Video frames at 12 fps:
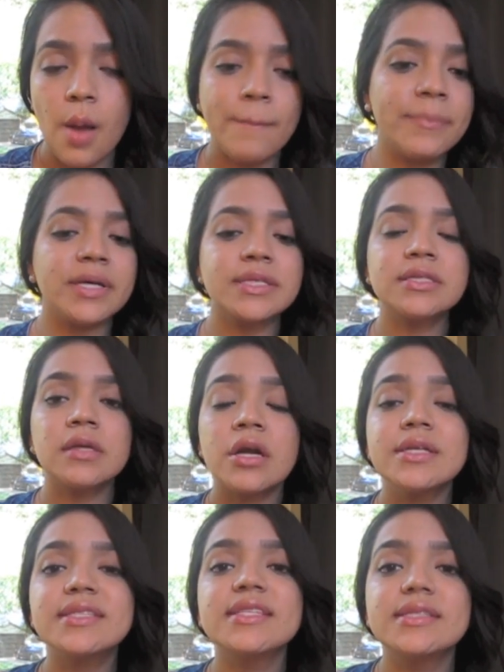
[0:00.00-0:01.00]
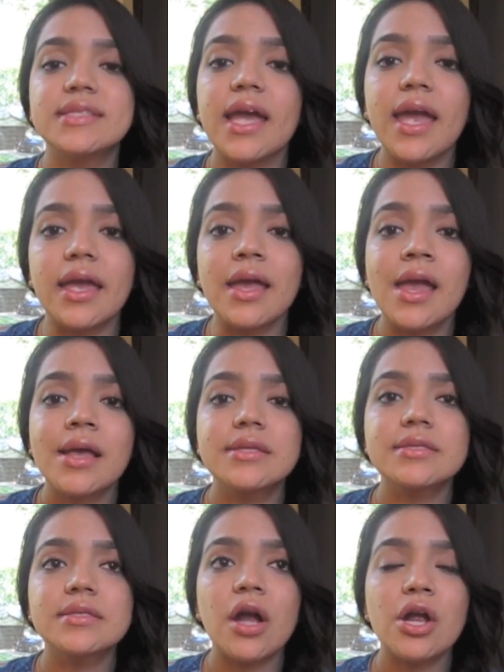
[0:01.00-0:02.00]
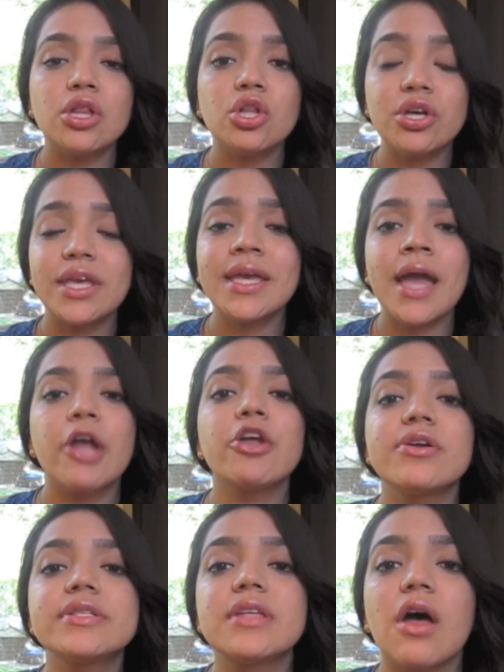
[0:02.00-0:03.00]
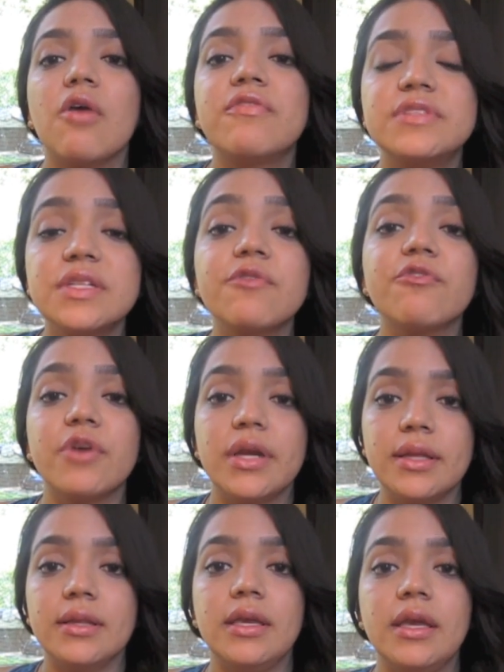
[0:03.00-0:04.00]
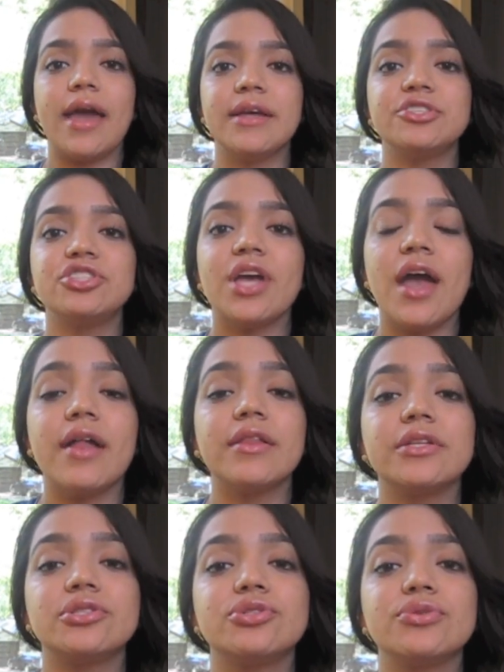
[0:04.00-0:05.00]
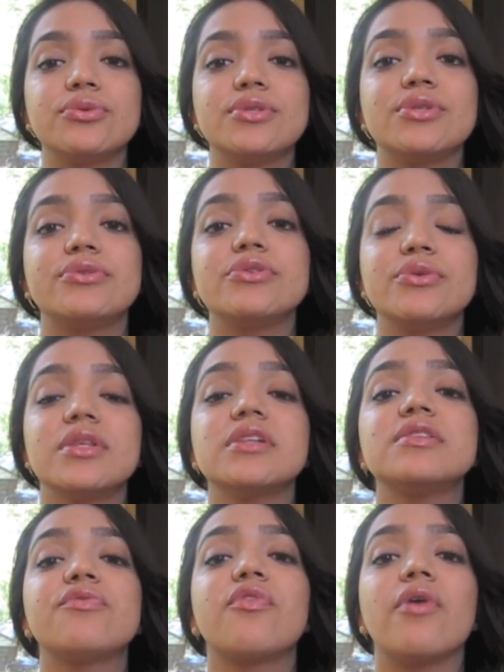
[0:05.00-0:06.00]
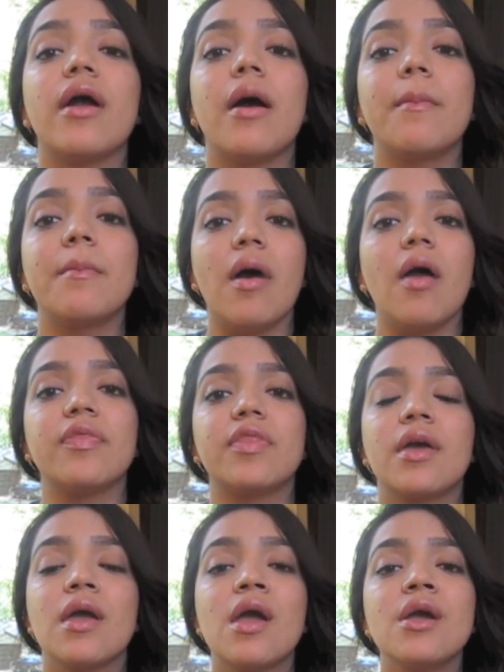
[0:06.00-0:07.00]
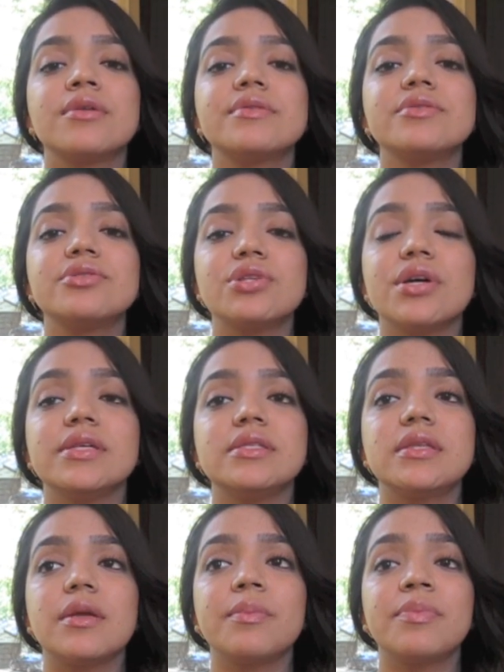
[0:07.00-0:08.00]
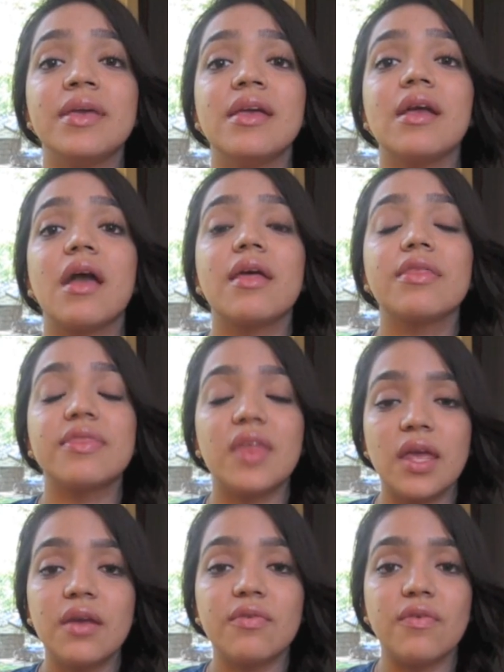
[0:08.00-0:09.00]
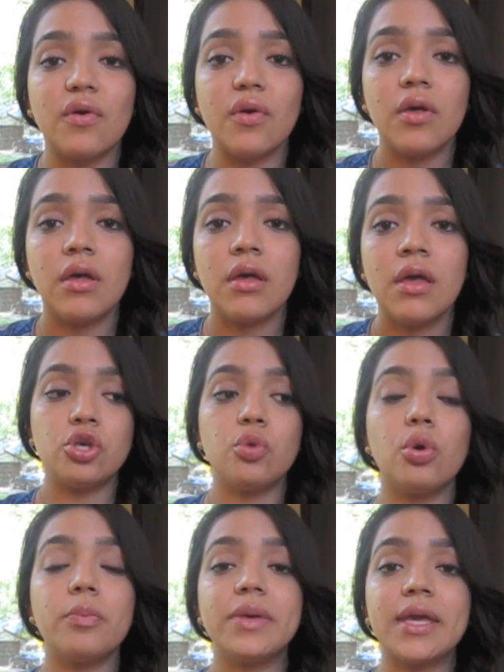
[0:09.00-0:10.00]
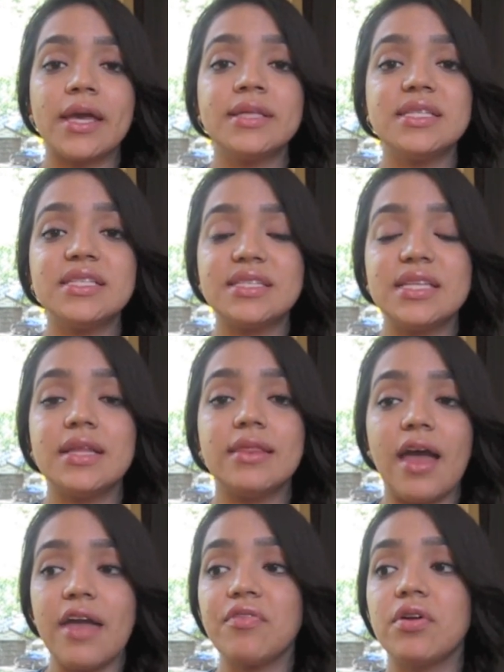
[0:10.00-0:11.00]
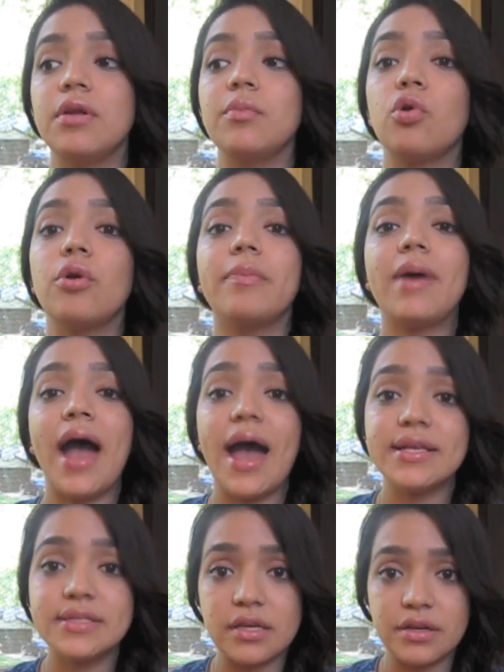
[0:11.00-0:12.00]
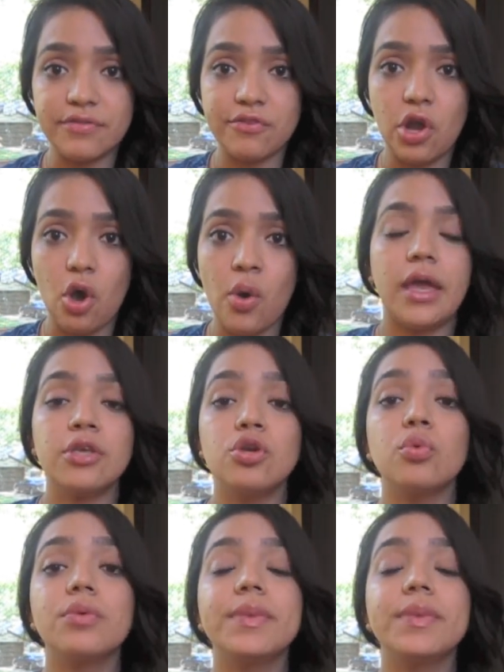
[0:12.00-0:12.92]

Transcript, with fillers: but start today. Start looking at yourself differently. I challenge you to do this for a month, to just be thankful. You will begin to see life on a more positive note, and you will